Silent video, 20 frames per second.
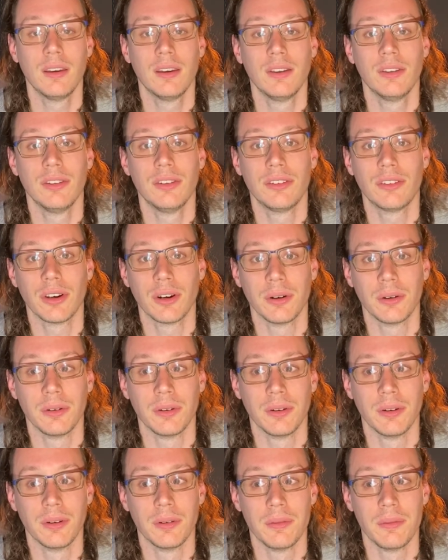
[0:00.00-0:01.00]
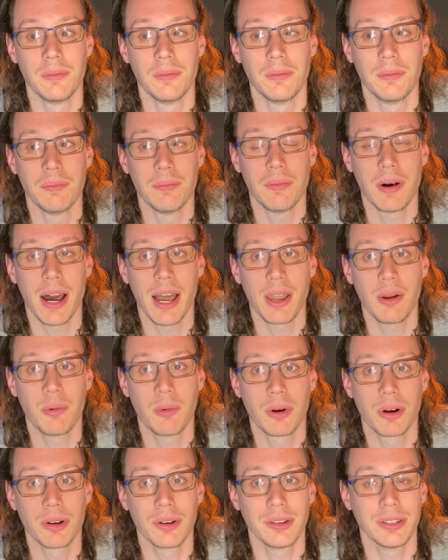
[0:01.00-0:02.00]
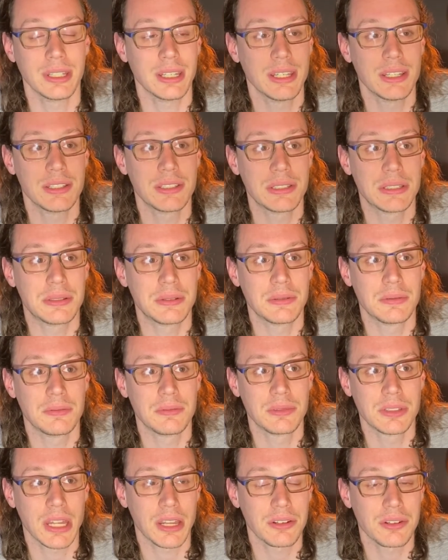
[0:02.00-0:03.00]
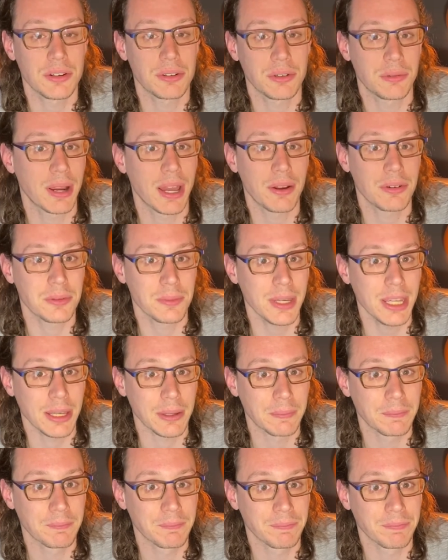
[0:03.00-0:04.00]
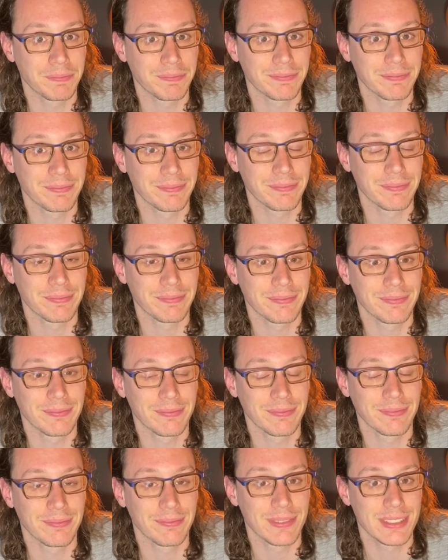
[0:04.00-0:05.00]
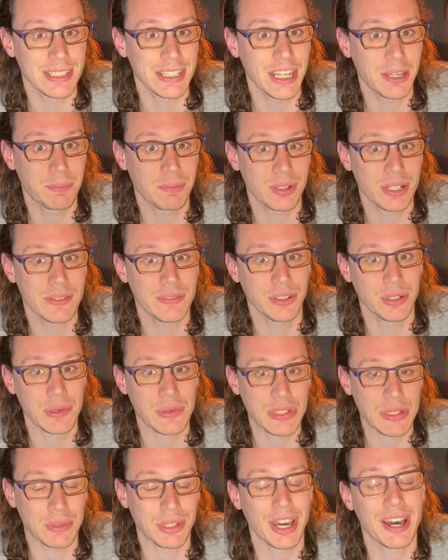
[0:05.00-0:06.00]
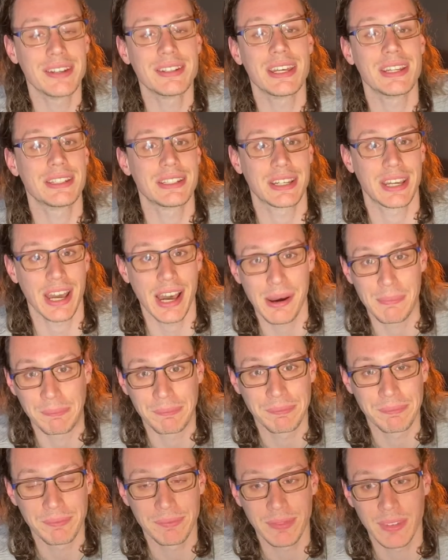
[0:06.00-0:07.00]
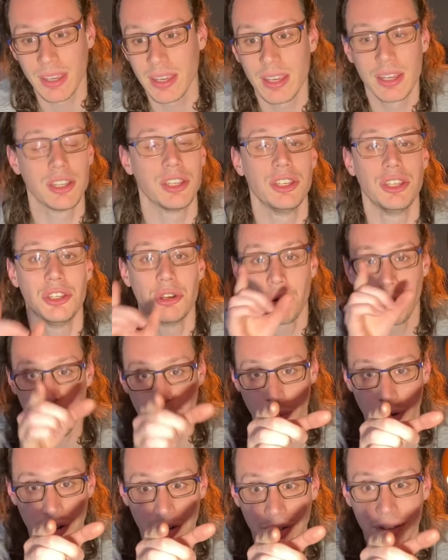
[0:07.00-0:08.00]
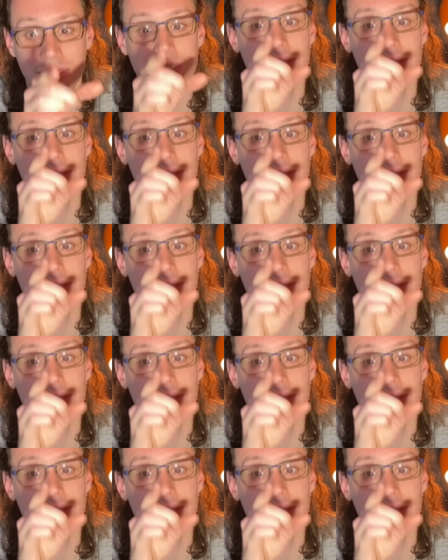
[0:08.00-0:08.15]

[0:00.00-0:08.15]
So my world is centered around me. Sneak preview of some content to come. Your world is